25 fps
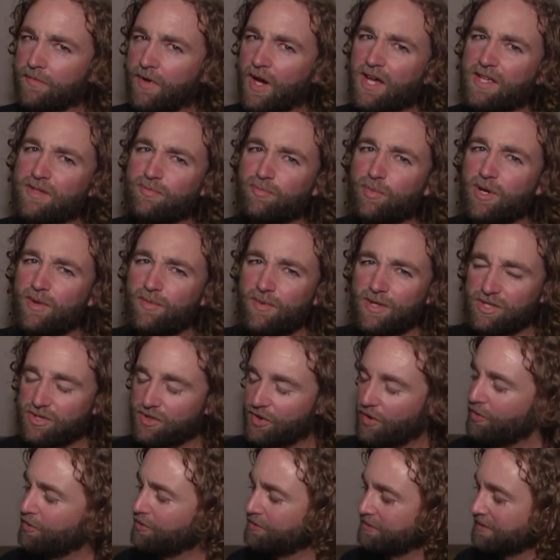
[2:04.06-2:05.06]
It's pretty much
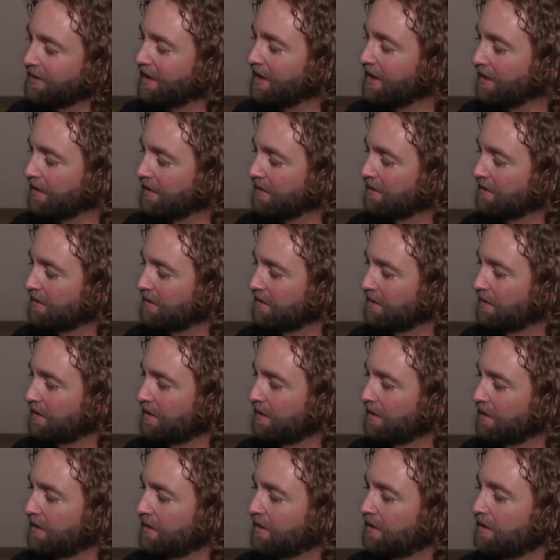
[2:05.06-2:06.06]
the whole skate.
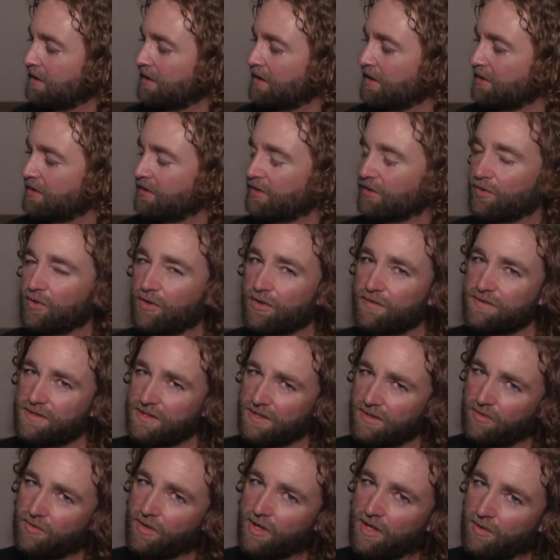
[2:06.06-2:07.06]
The groove's
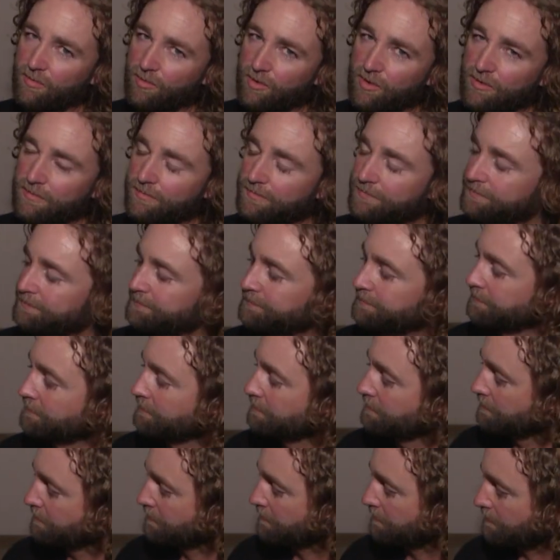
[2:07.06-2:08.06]
incredible.
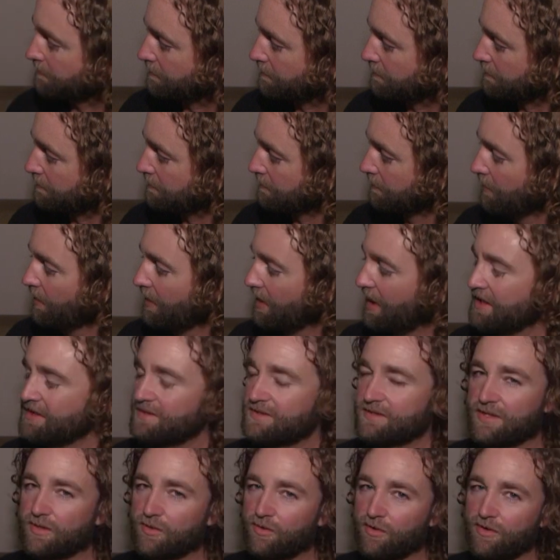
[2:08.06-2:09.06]

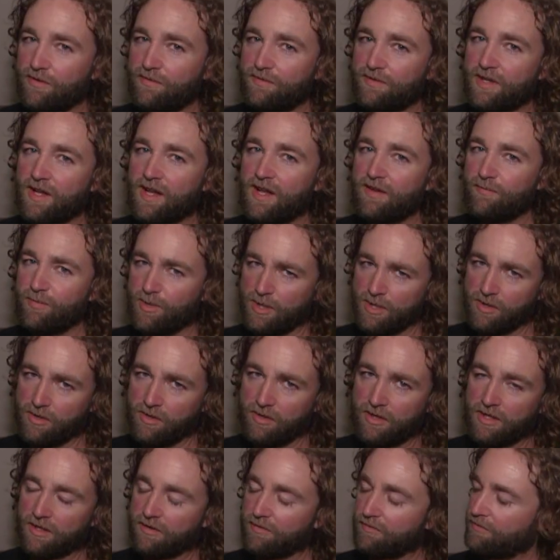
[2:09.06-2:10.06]
It's the groove that I've been
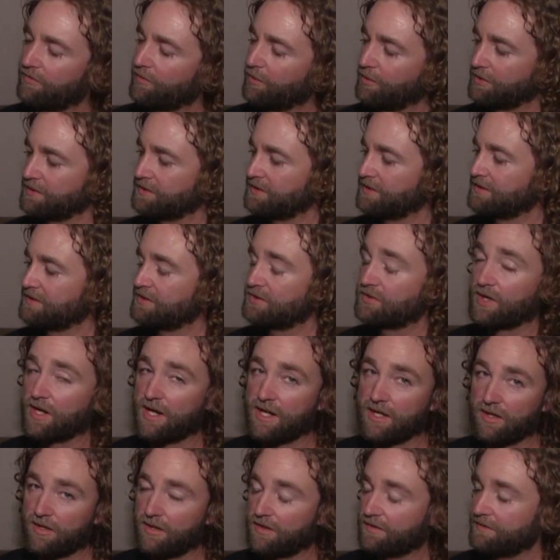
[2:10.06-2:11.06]
looking for since
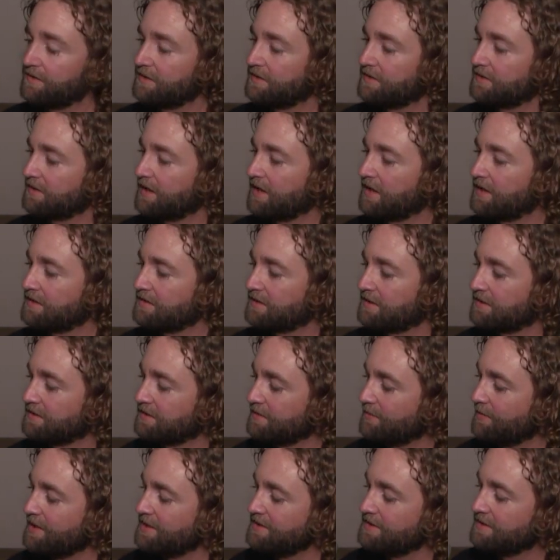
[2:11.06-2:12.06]
trying all these skates. It's
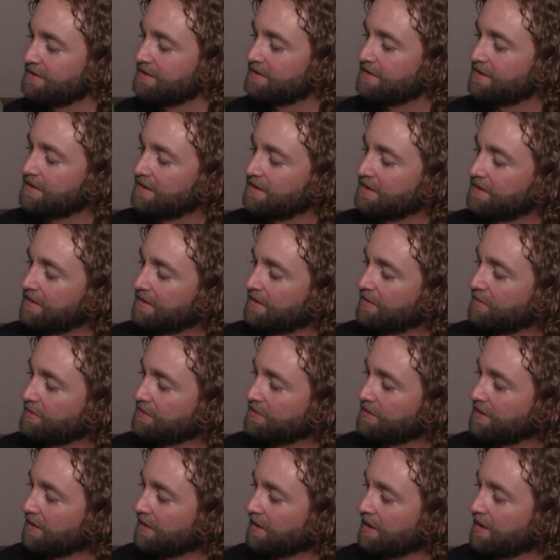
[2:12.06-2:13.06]
amazing to think that
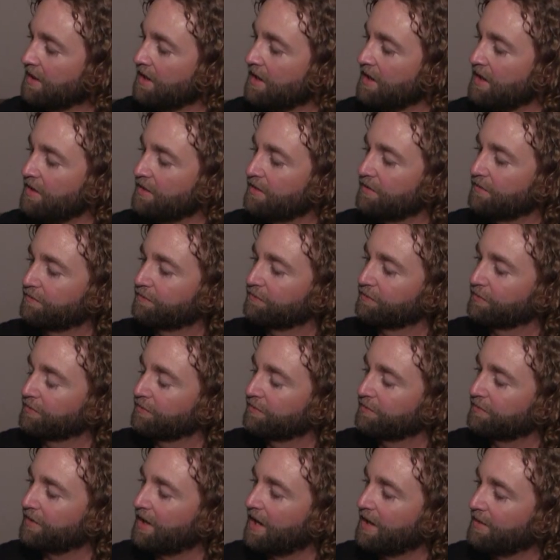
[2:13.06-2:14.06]
there's like the
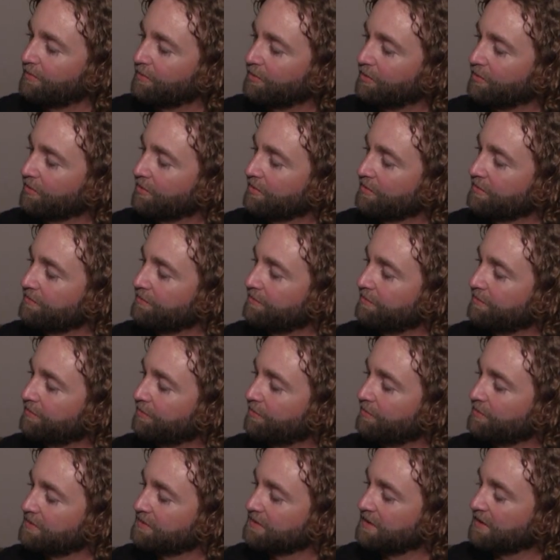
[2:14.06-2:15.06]
Froof Wrap
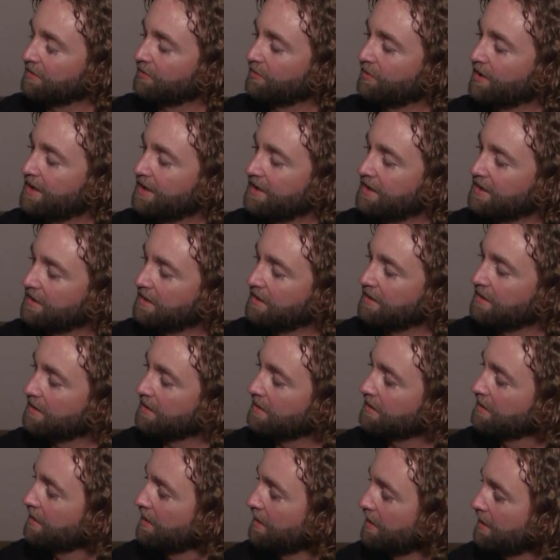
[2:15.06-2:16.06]
groove was like right
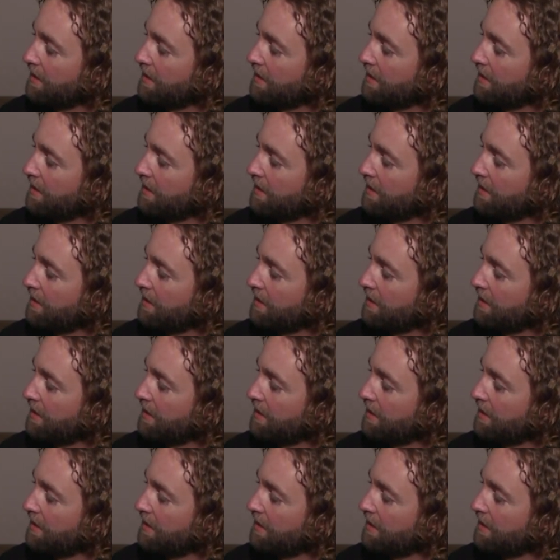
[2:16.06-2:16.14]
here.